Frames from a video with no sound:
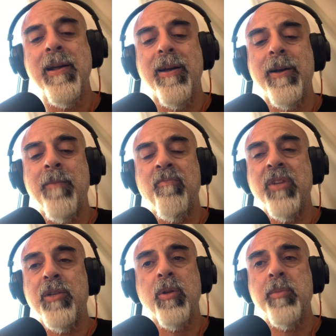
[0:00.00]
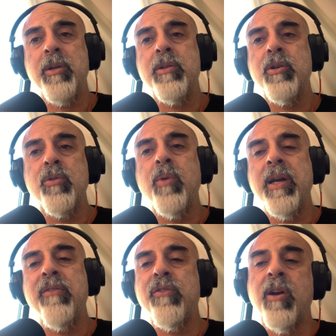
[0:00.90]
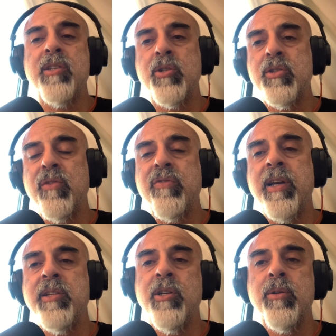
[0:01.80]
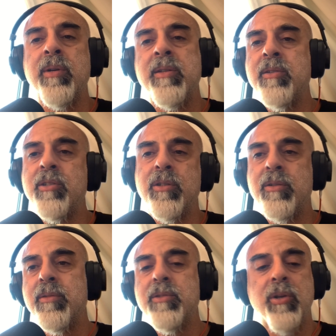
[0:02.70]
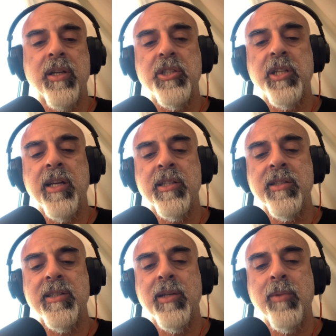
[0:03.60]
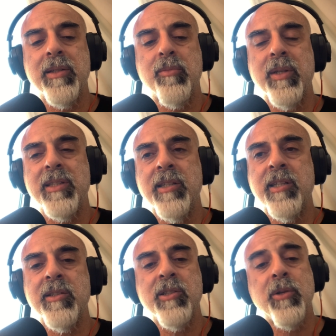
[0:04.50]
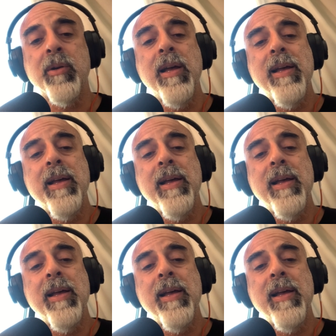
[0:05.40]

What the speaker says: It will be a good way for others to find you and to exchange and see what they did too.